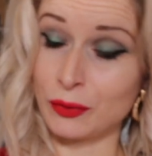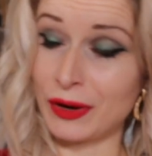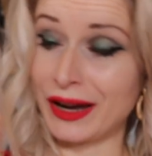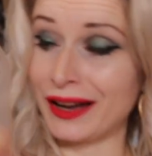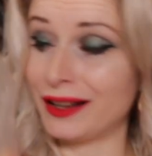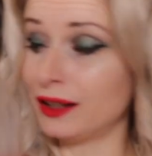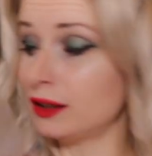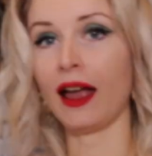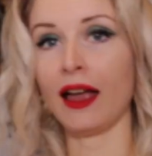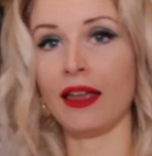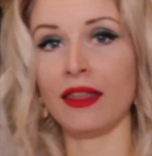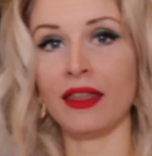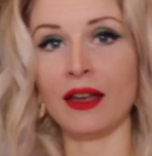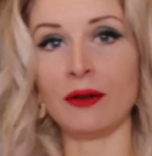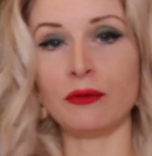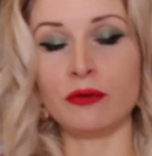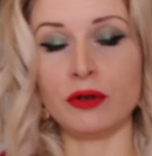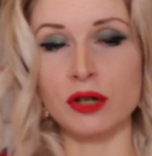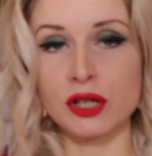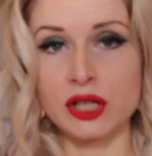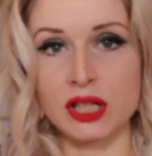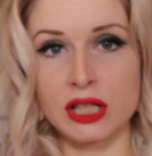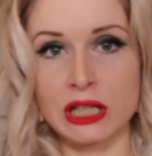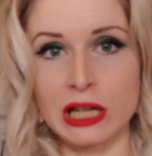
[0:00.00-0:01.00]
well. And then
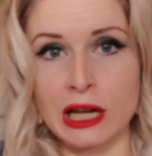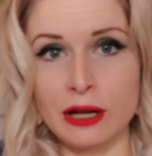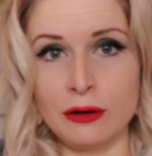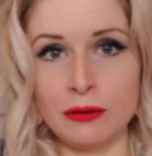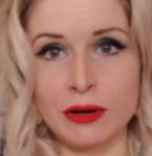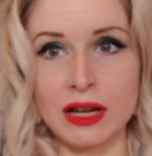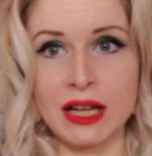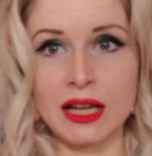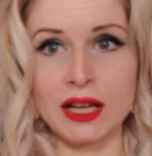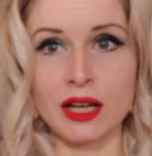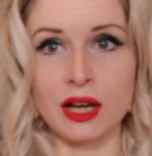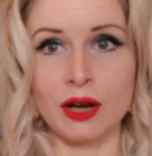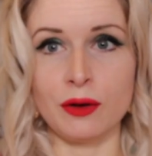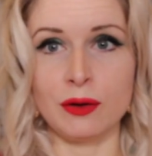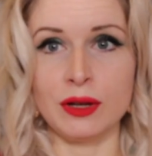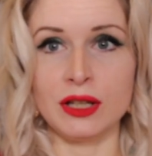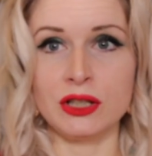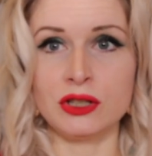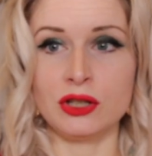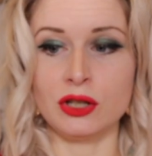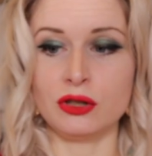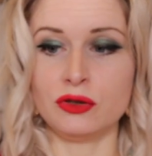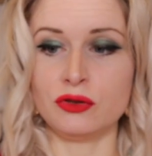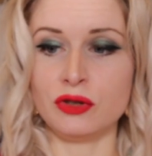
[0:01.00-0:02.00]
we're slowly
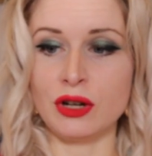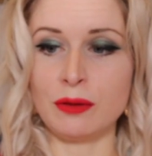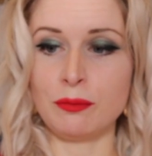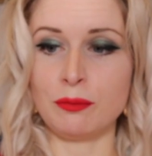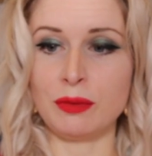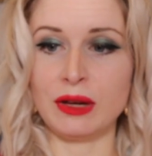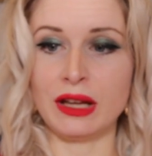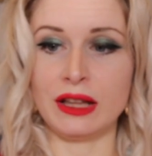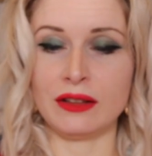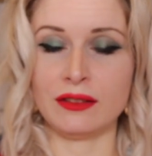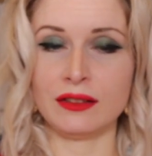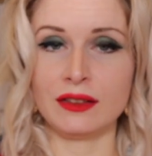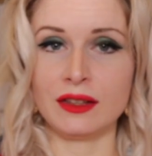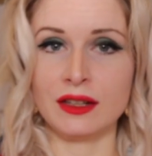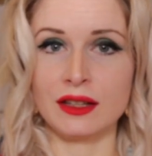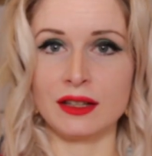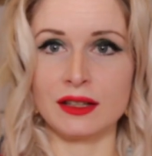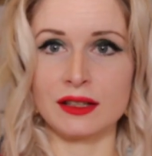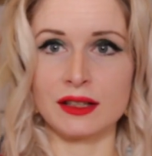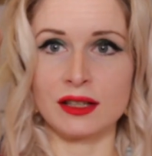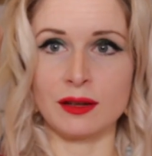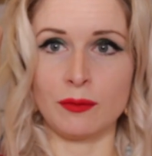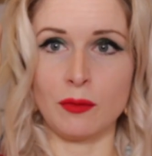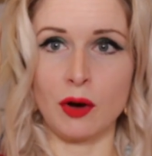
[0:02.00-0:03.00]
going to drip in
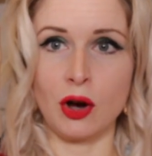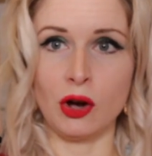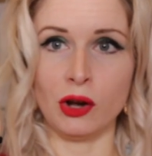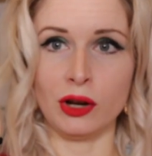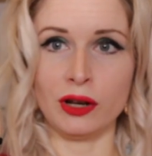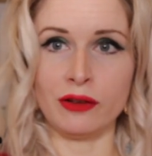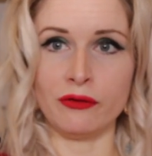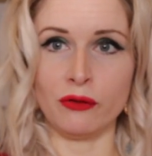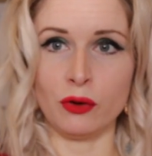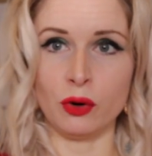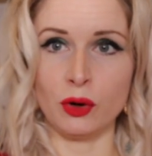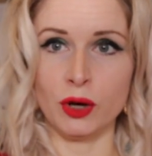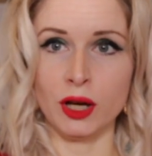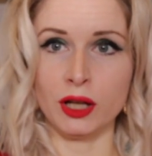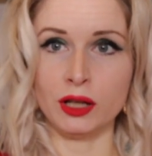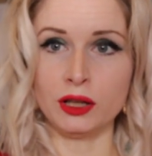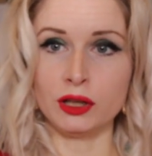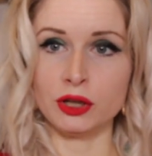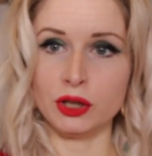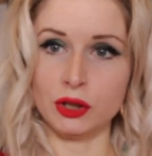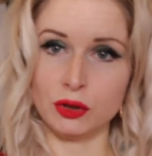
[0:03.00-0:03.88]
some olive oil.